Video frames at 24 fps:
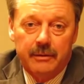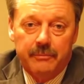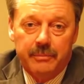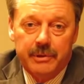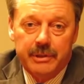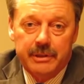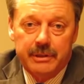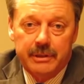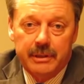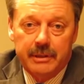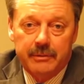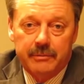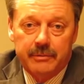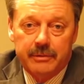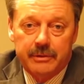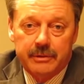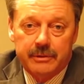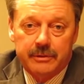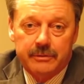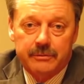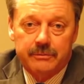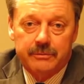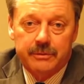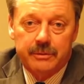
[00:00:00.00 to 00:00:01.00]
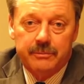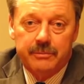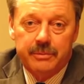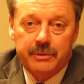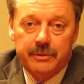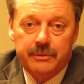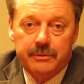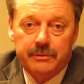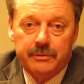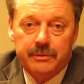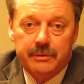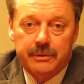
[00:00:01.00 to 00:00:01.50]
being able to
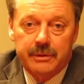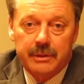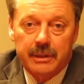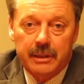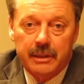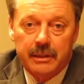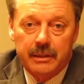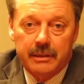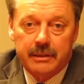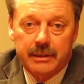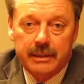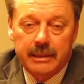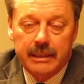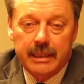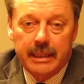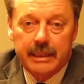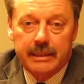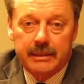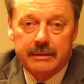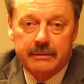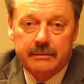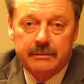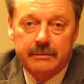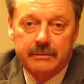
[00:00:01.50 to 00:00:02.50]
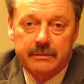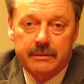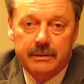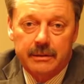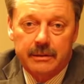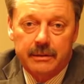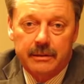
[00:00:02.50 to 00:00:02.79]
contribute, connect,